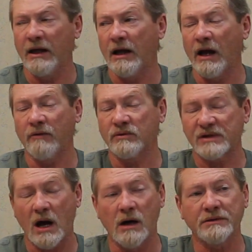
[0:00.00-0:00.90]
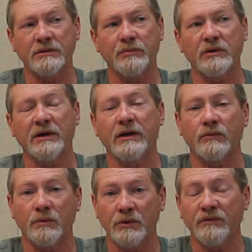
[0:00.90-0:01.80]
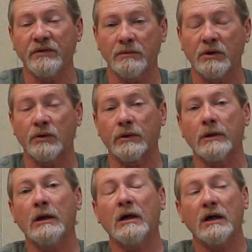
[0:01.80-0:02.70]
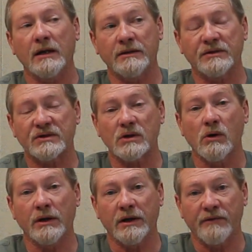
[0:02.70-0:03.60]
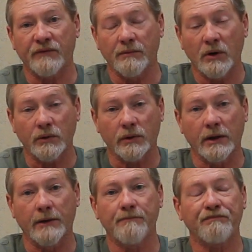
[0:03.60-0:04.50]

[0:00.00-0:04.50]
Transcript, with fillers: and I was contemplating removing the motor and installing a different motor in it.